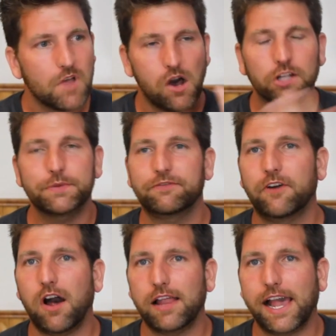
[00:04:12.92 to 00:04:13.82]
Ultimate
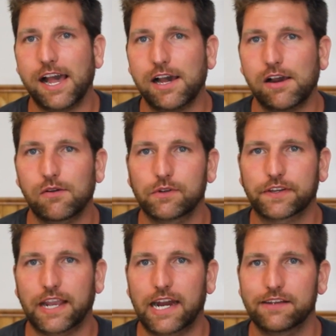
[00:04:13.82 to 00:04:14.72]
Fallout was
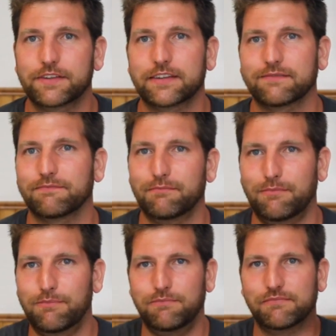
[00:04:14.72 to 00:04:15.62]
kind of just,
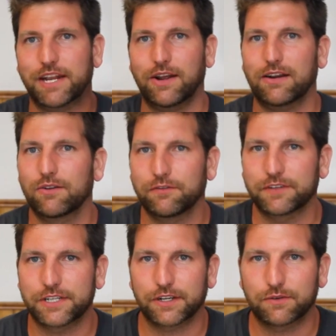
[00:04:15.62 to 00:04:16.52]
you know, I don't know if
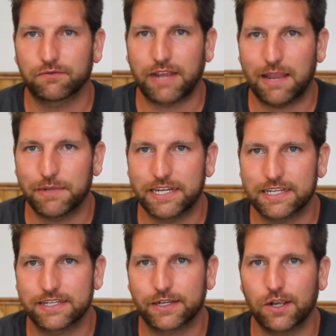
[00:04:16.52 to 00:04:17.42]
it took, how many days
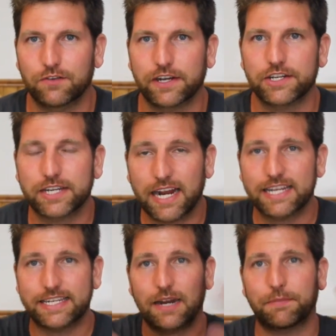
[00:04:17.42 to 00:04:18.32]
it took over. It just kind of
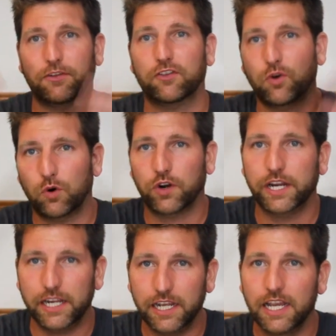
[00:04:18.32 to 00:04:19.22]
set up the
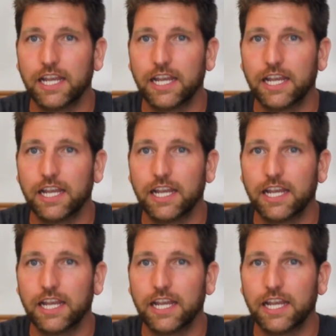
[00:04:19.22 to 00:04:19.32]
story.